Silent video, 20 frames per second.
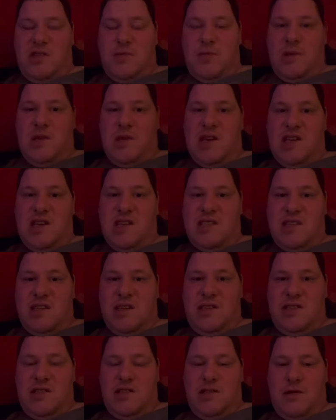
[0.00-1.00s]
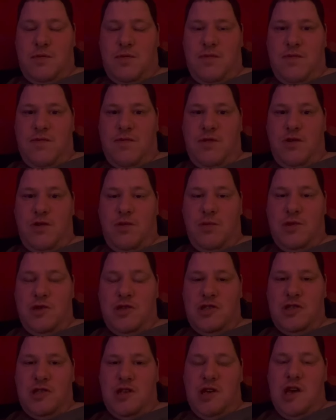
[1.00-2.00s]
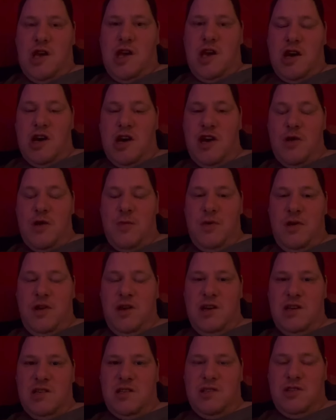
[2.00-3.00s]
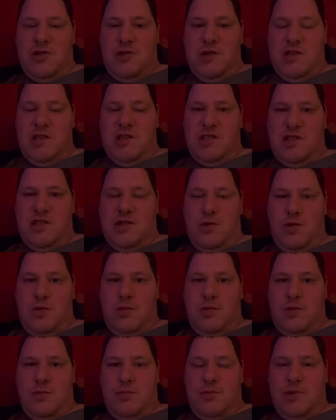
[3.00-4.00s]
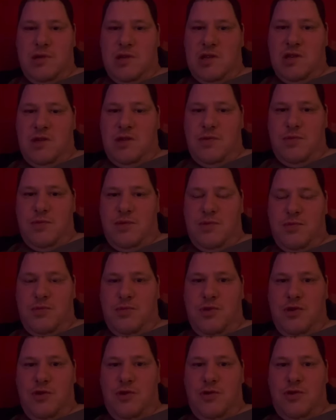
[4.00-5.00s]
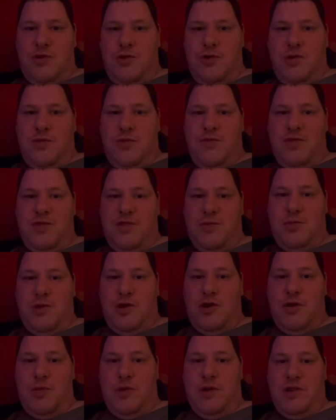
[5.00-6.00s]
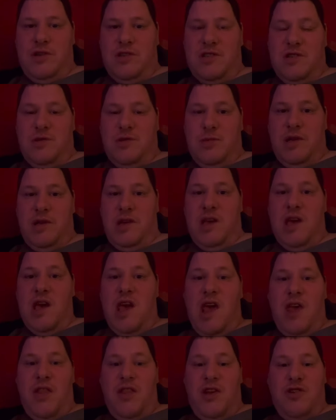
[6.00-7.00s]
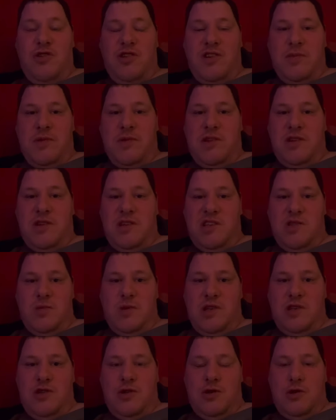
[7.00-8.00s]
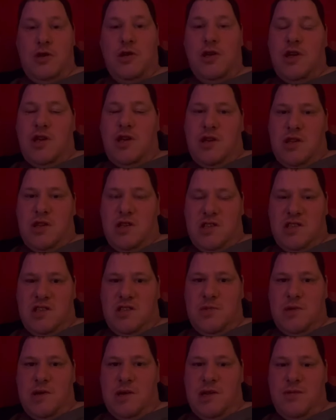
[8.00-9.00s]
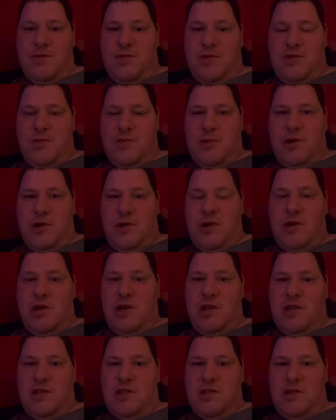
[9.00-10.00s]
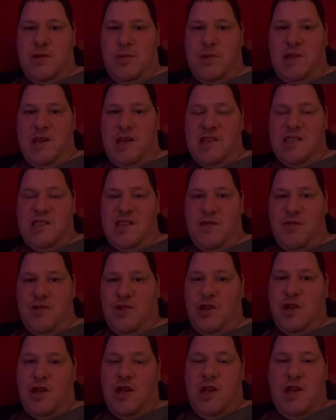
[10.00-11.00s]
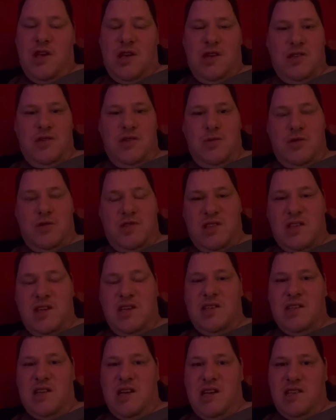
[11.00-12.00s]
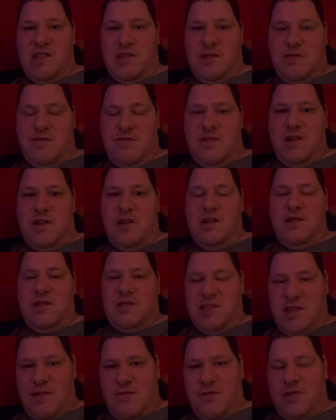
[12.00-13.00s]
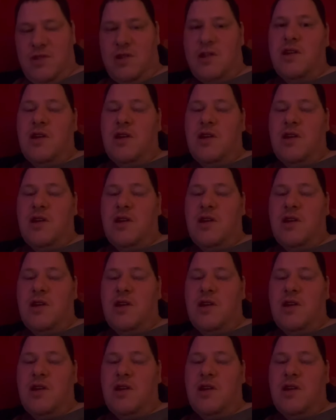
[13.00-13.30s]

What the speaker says: been day 6 of the Vlogmas. I hope you guys enjoyed this short one, but do tune in for tomorrow because there'll be the Christmas light switch on. That's planned for tomorrow. So it'll be day 7. So 6 days so far, 7